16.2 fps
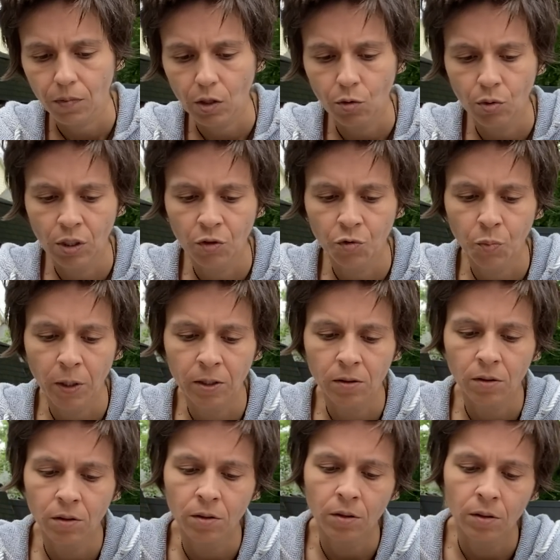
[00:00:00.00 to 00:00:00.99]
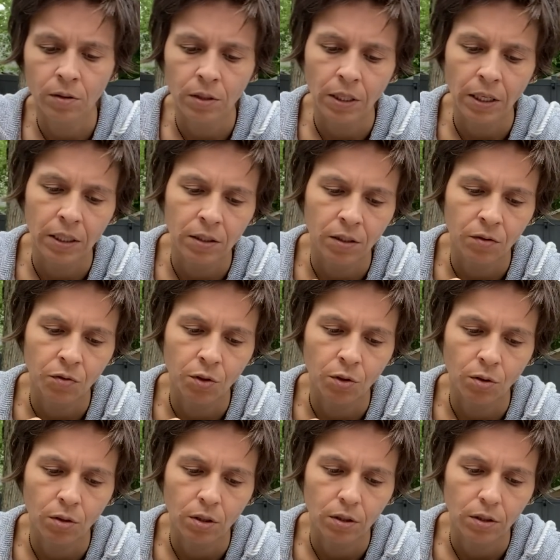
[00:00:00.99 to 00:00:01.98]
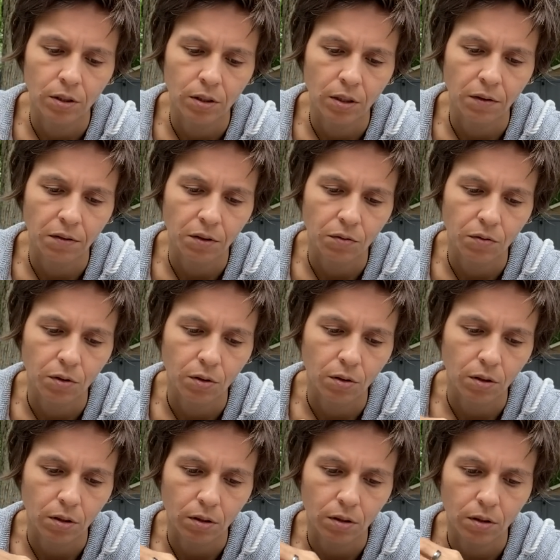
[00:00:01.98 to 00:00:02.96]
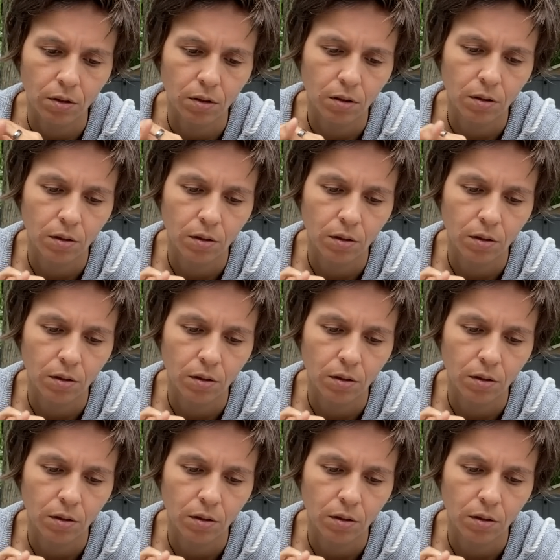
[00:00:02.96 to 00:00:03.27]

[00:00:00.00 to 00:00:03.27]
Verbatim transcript: Queen of Pentacles, Ace of Swords, Seven of Swords.